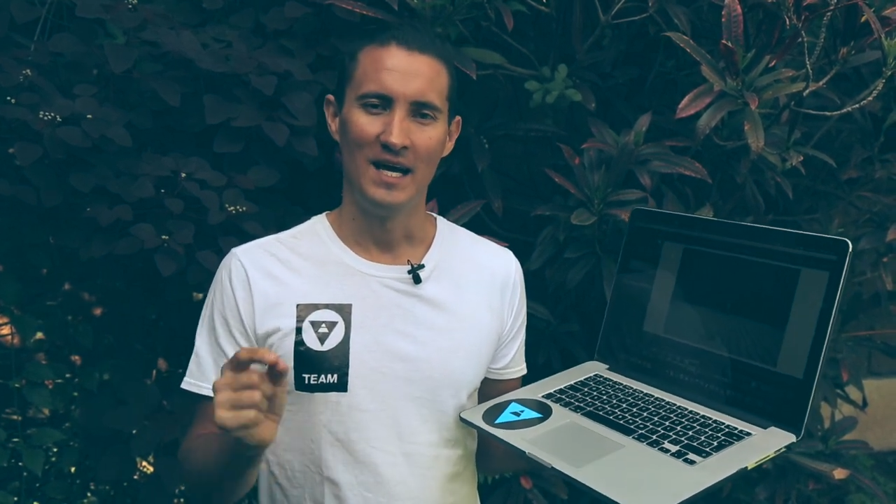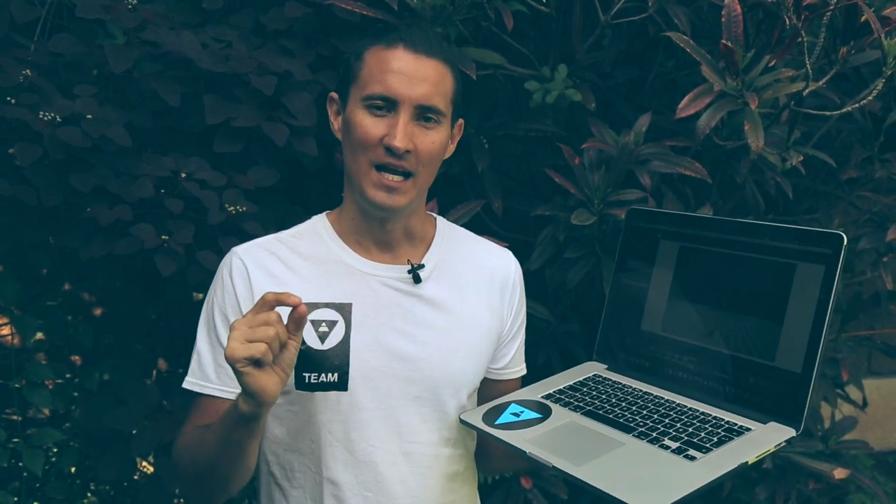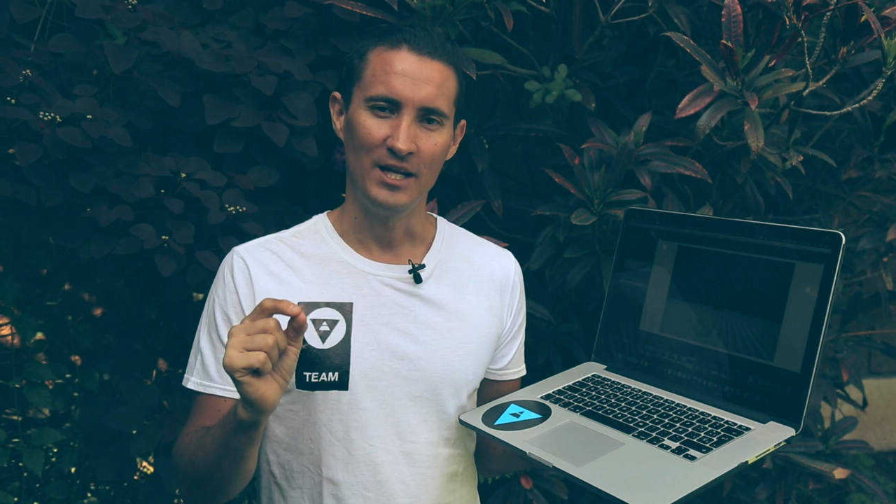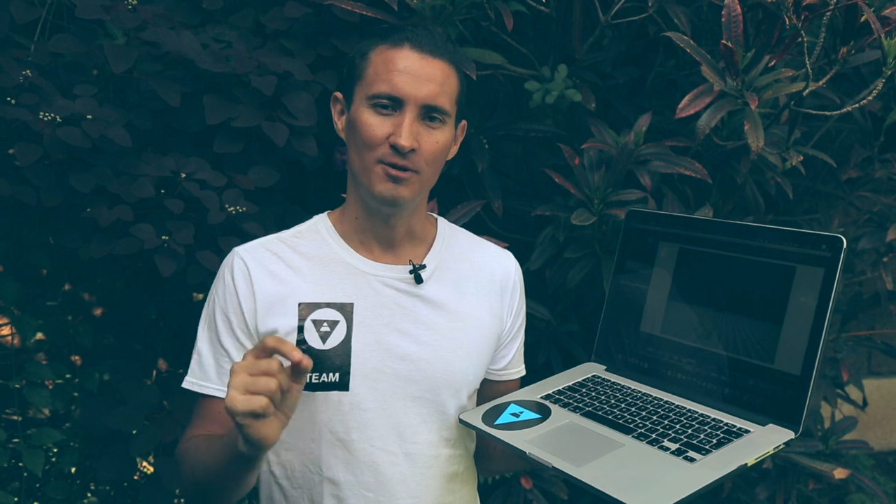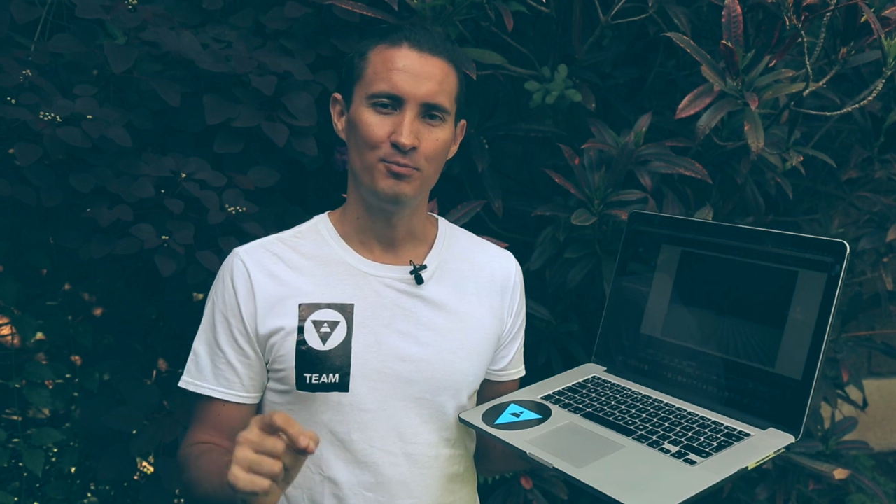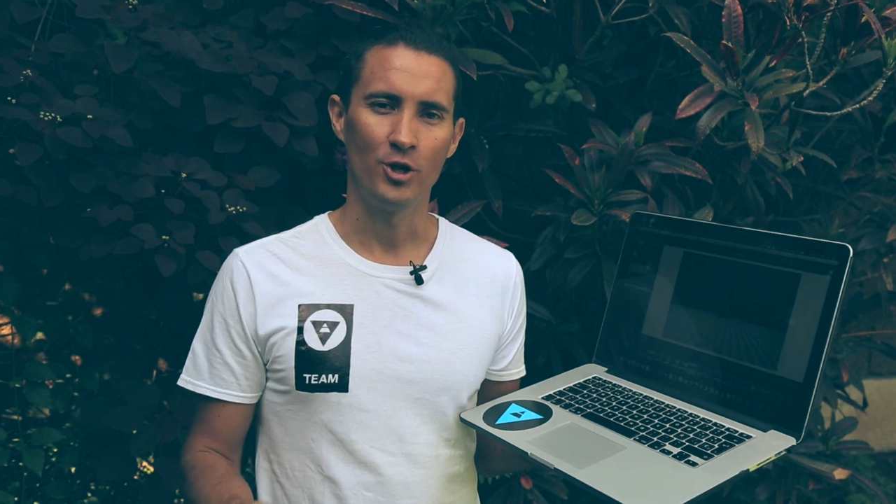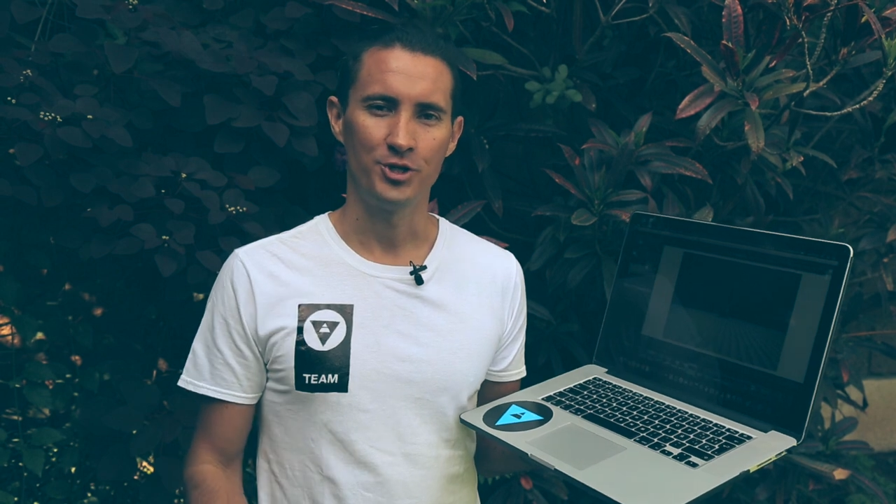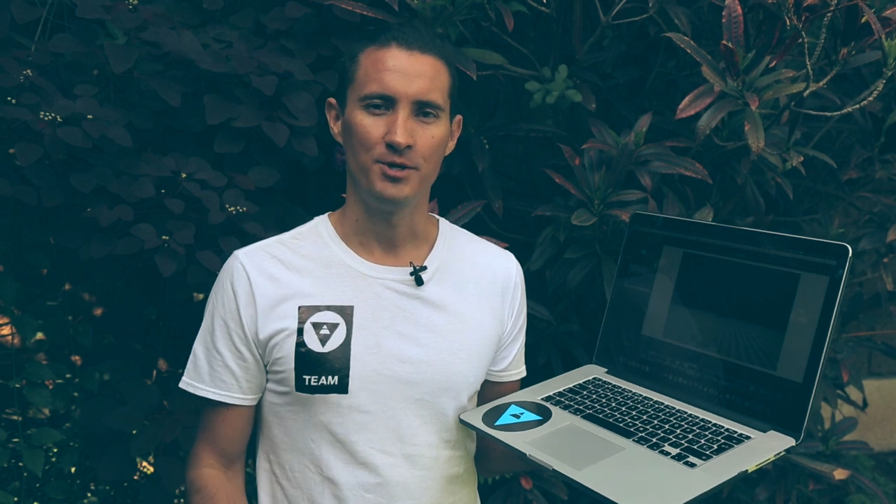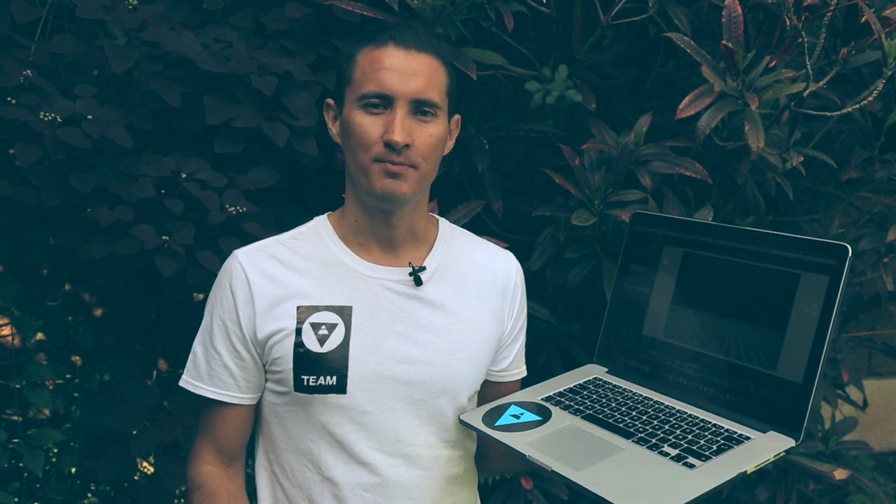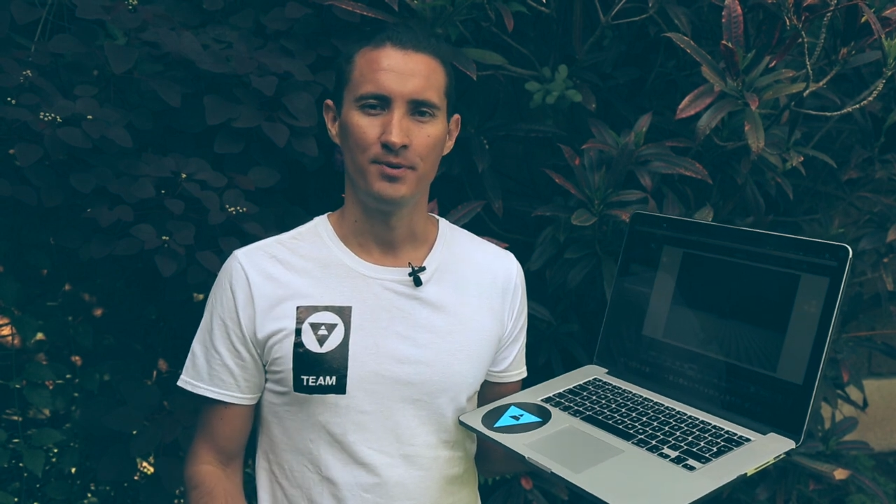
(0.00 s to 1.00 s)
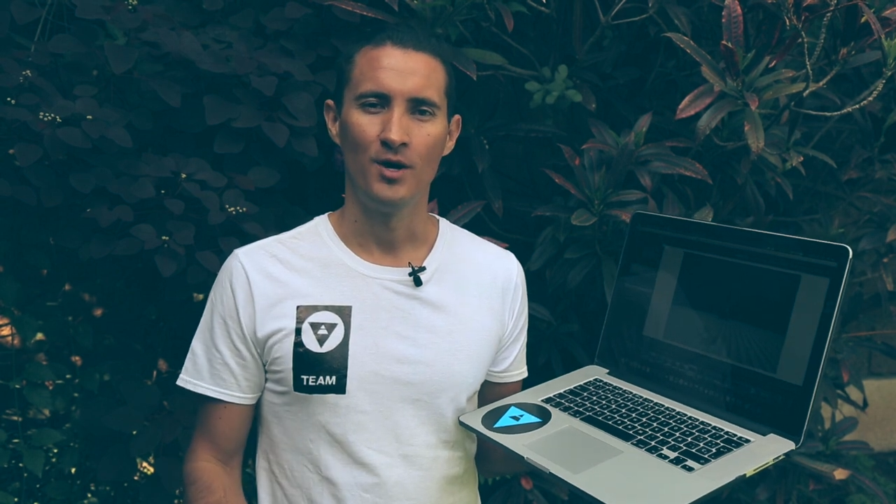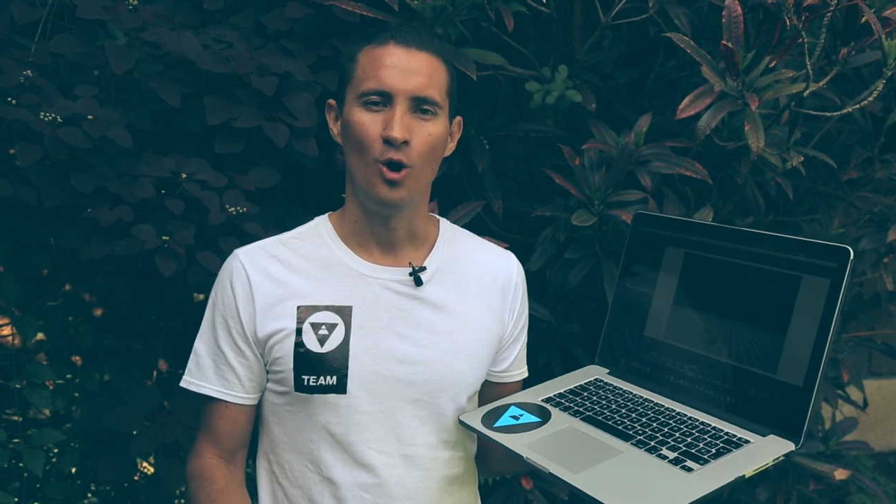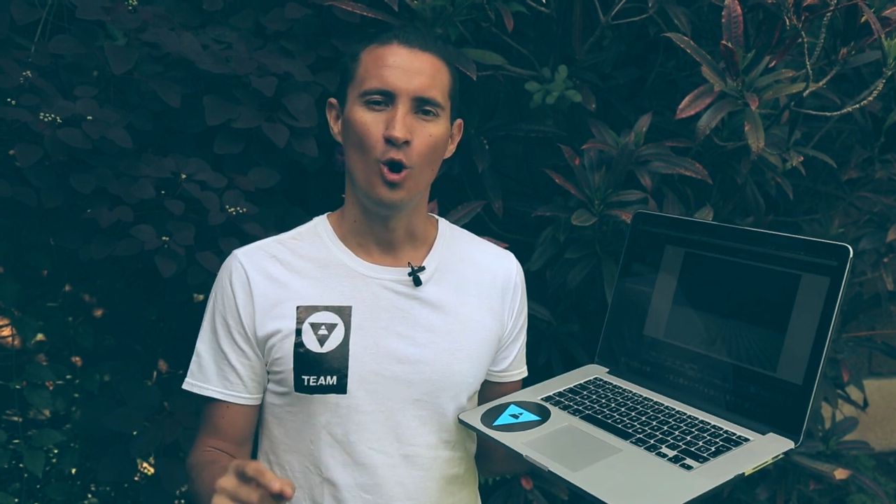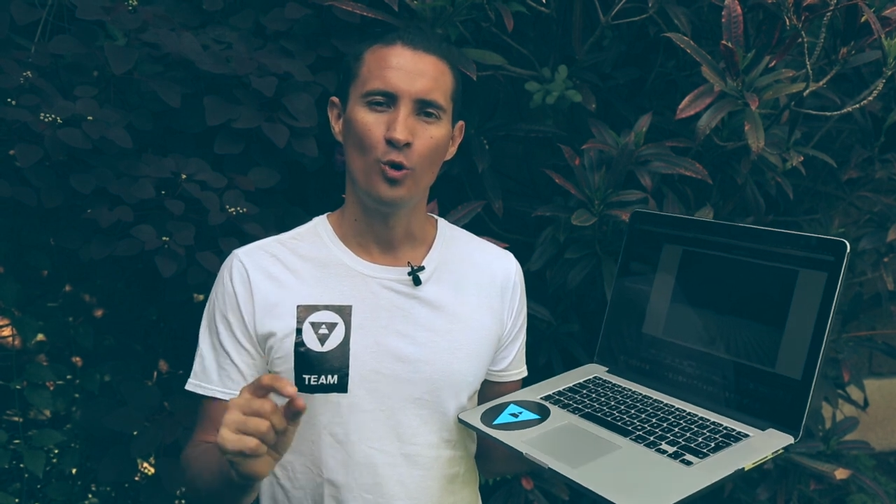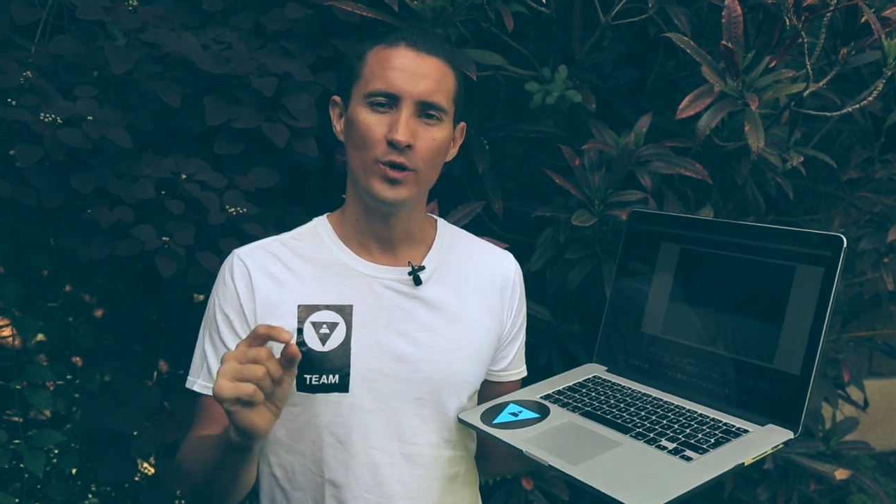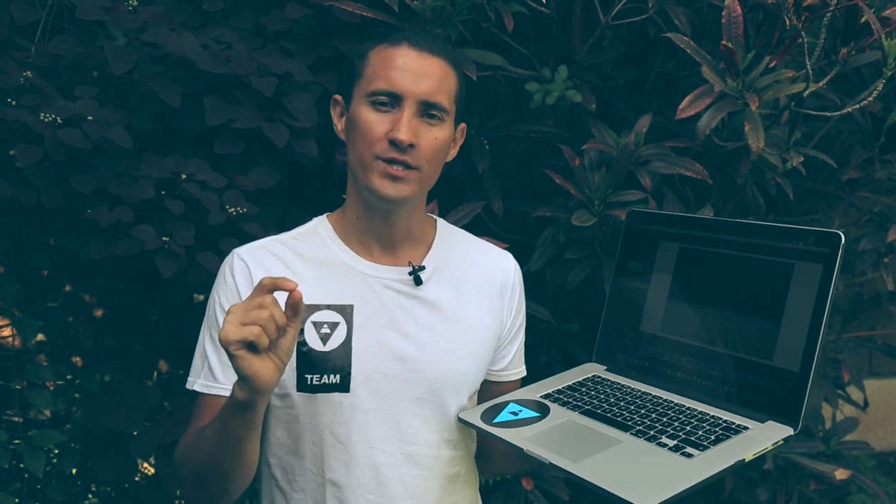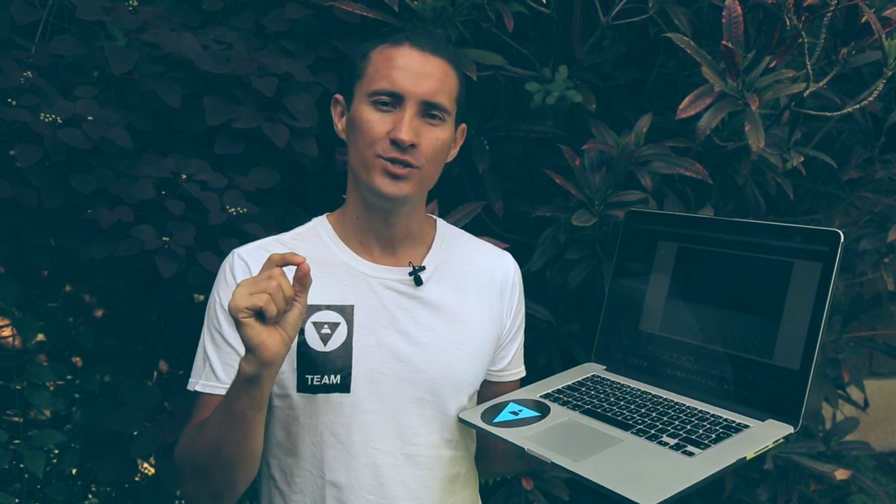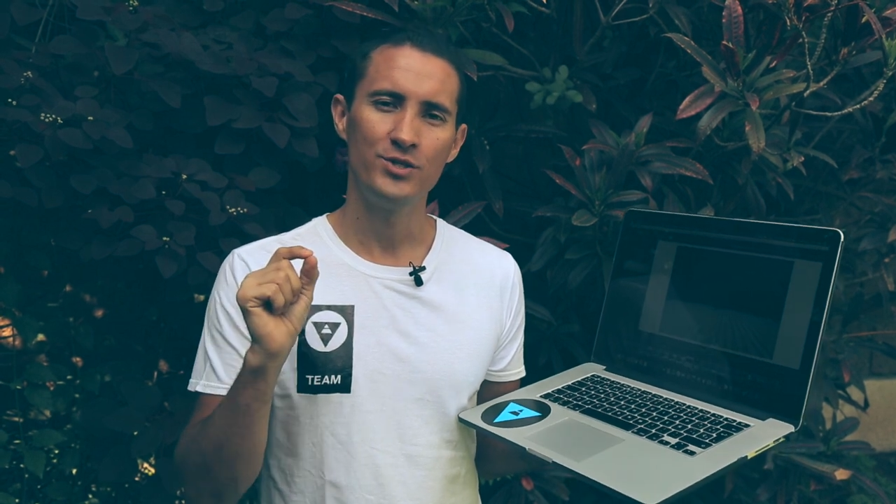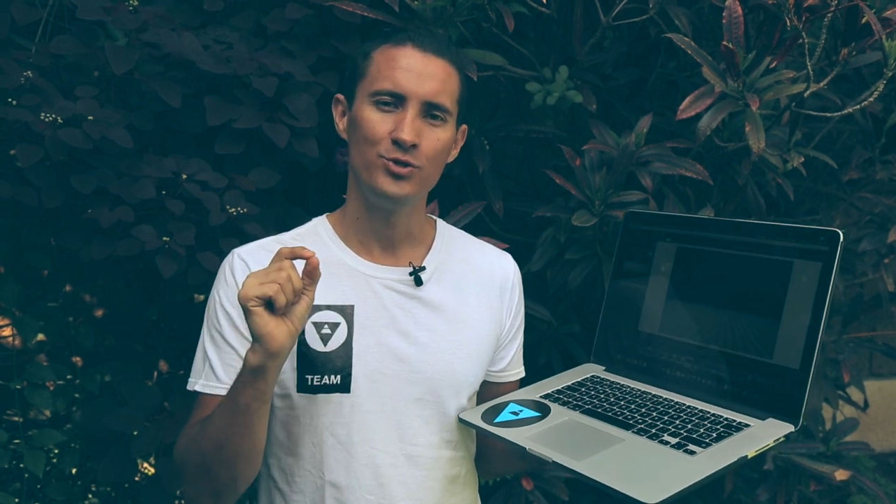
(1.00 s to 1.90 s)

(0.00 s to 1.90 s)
A little pro tip: always